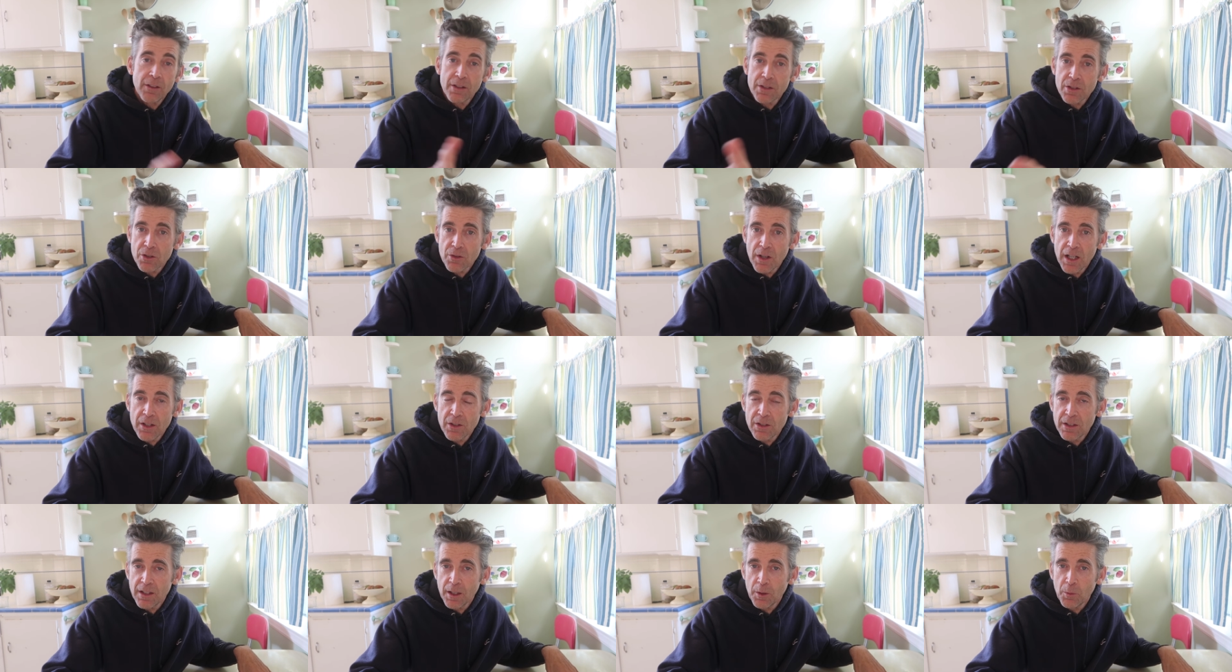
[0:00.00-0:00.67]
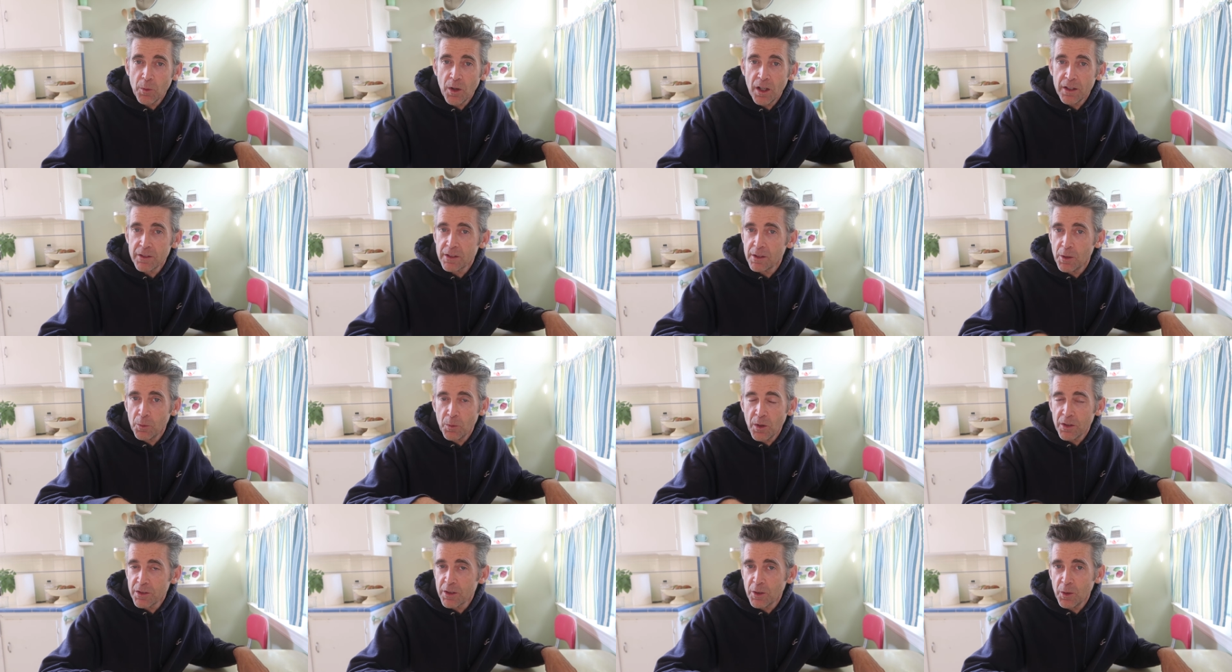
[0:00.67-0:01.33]
The strange thing was
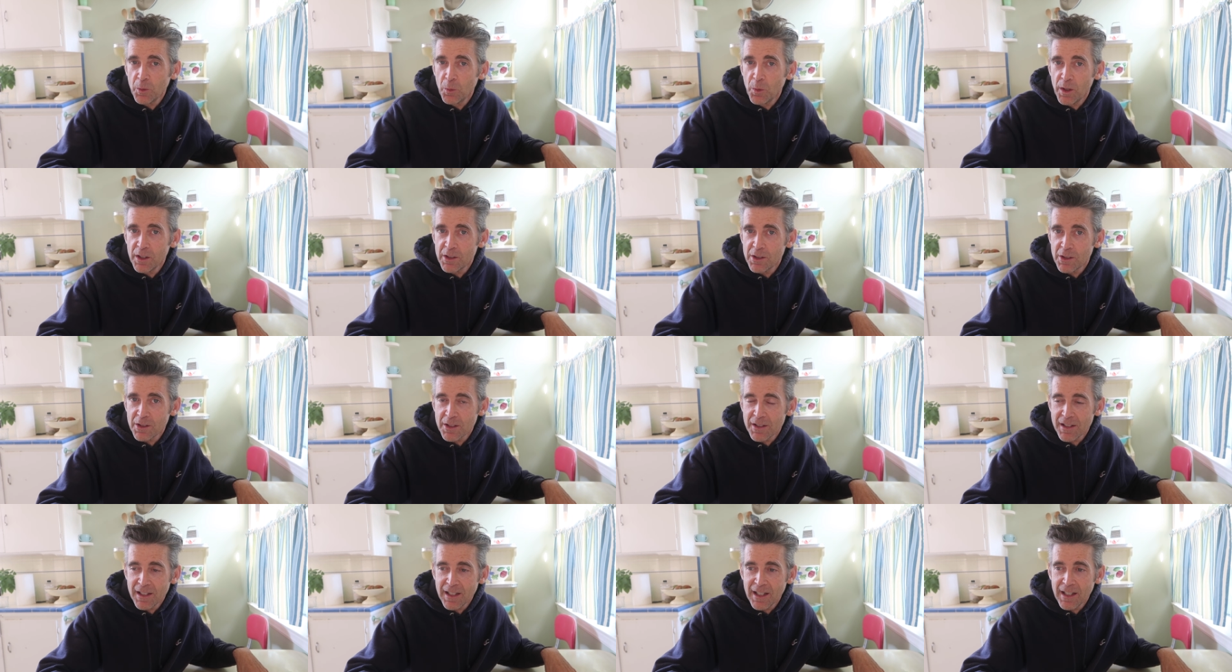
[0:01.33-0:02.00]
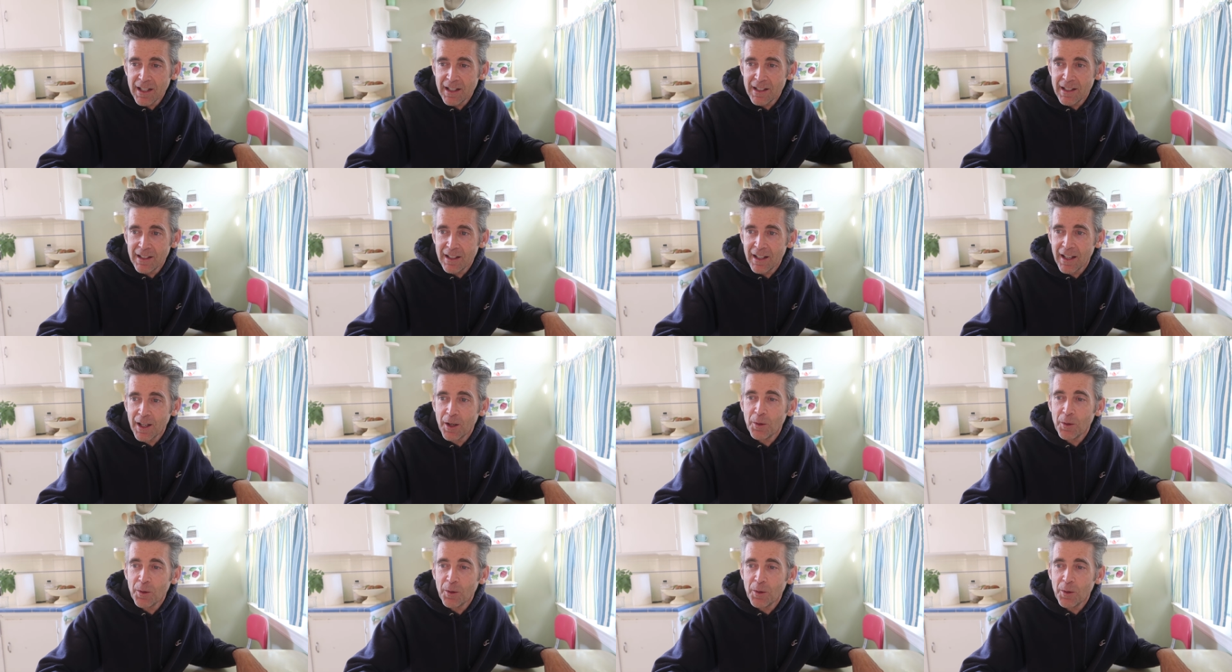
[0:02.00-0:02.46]
it wasn't a winter scene.